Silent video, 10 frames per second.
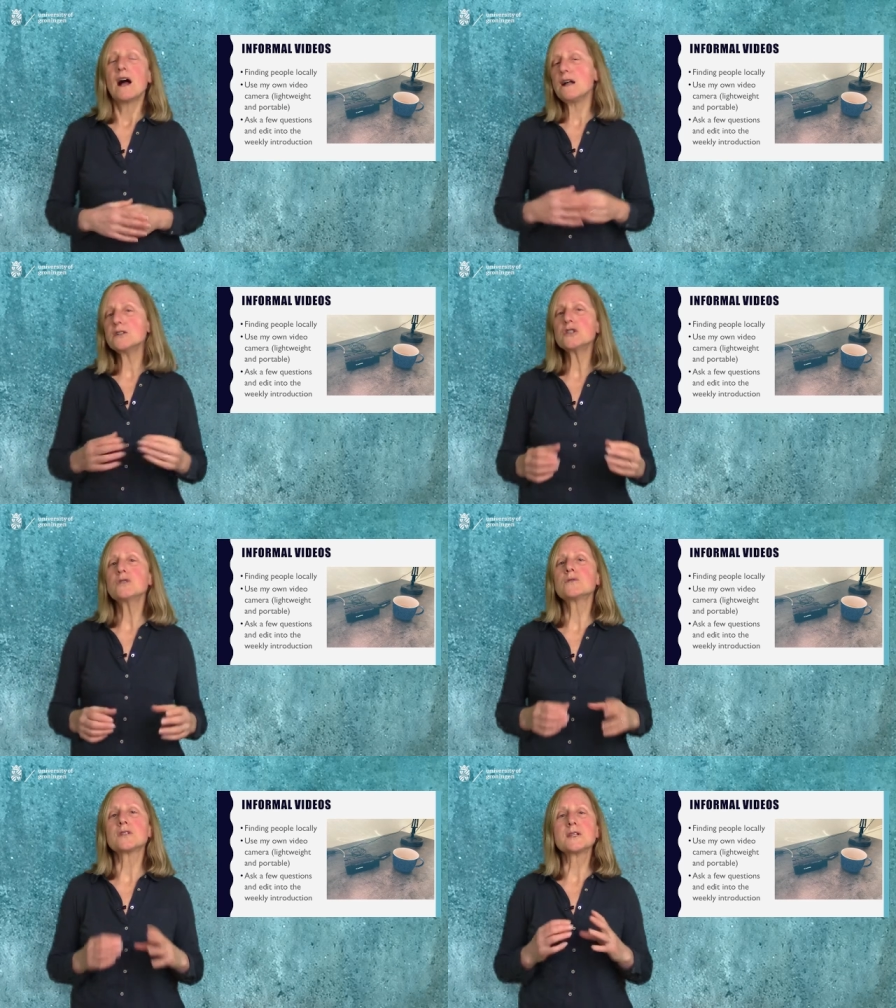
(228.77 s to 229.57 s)
I'll just
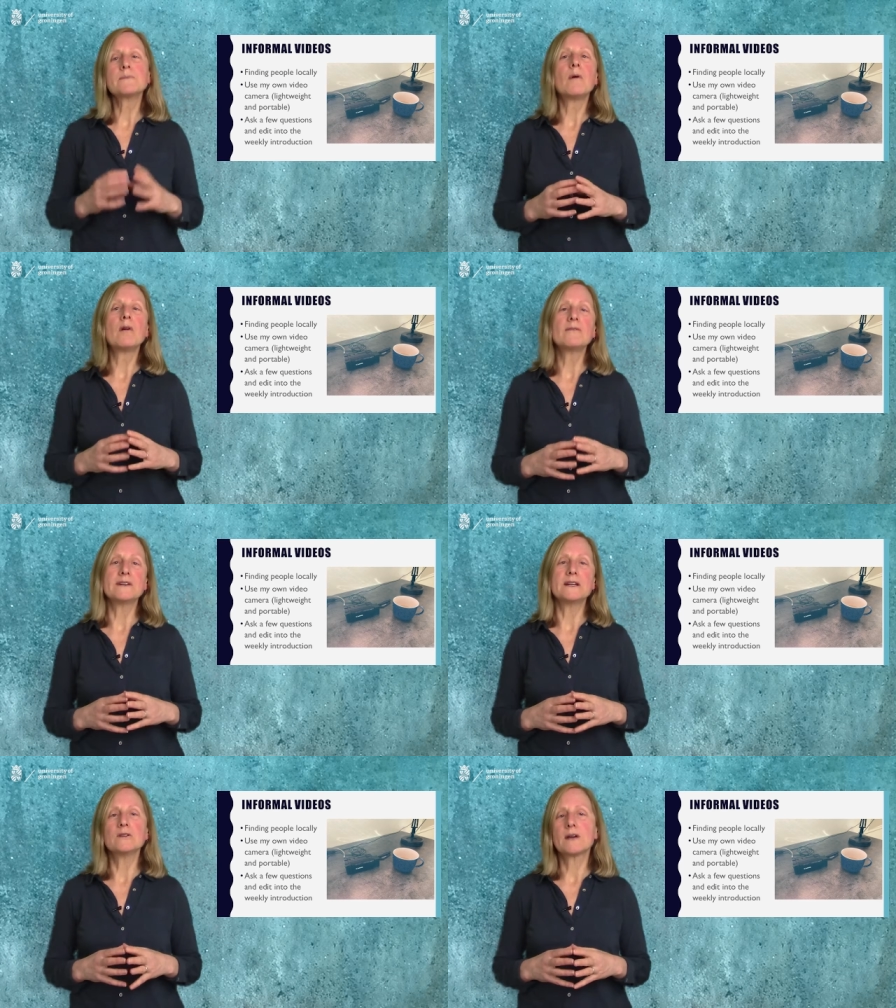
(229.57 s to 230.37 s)
use a small
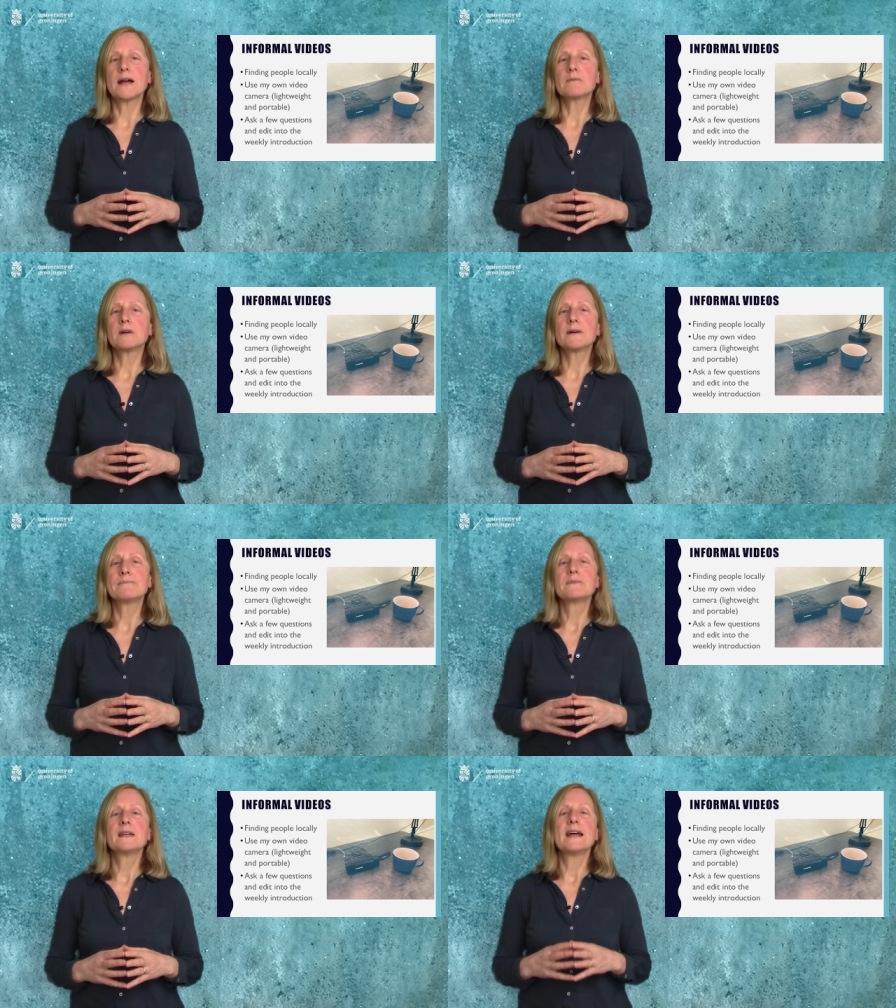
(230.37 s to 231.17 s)
video camera
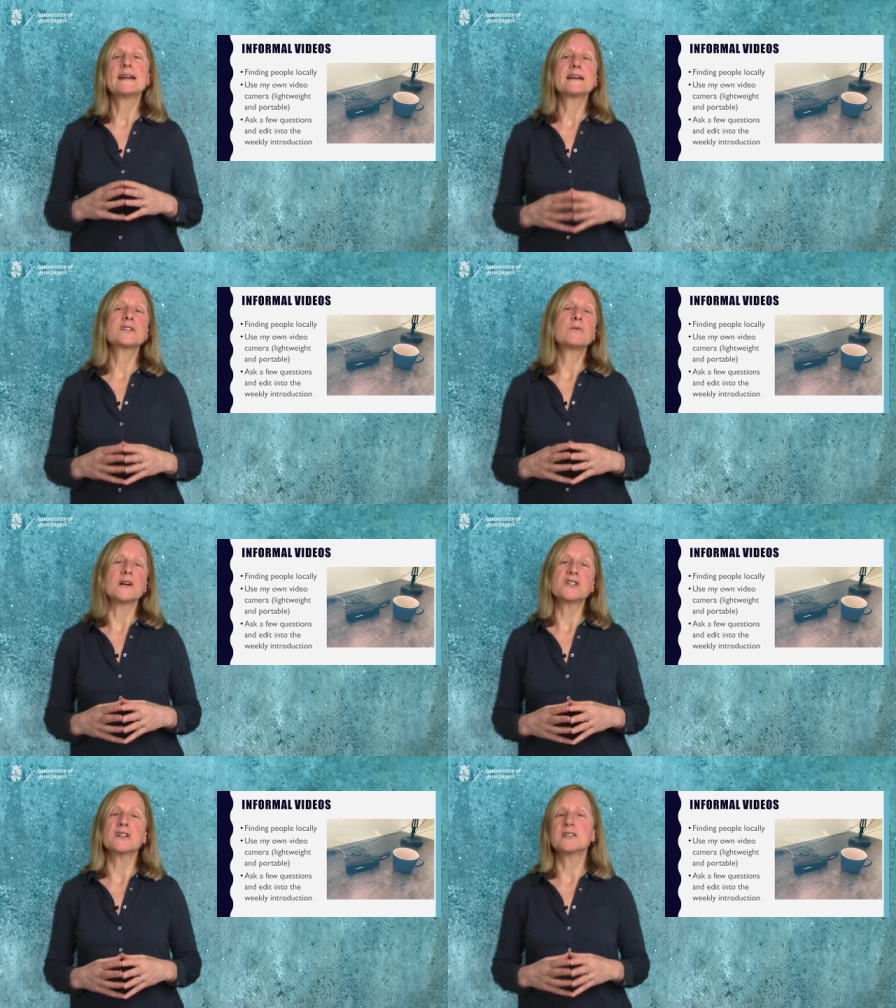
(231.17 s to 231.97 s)
and ask
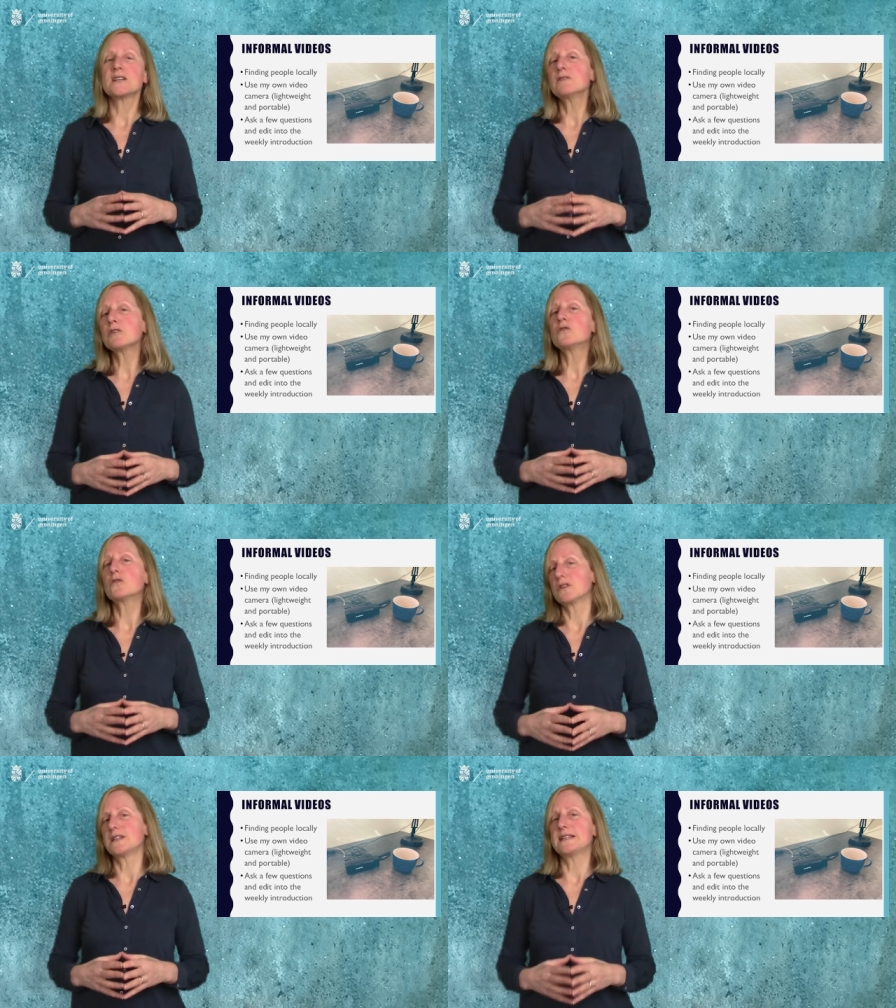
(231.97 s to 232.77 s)
questions and
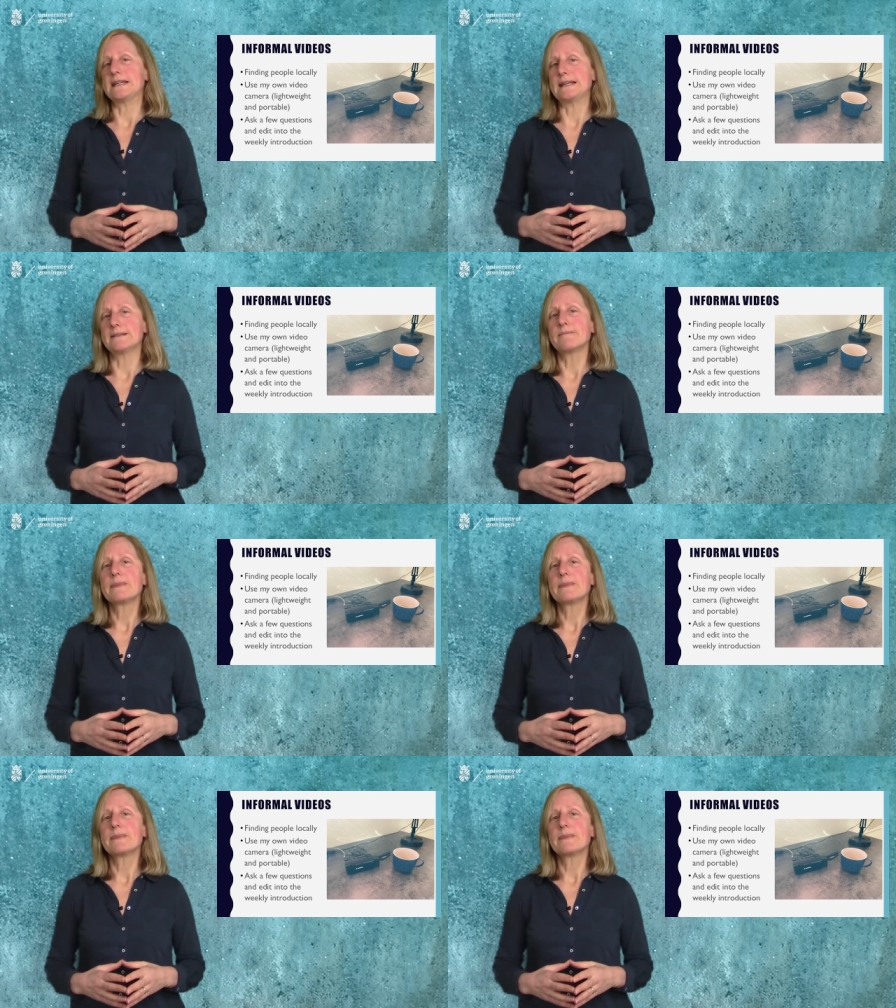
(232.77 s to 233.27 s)
record the scene.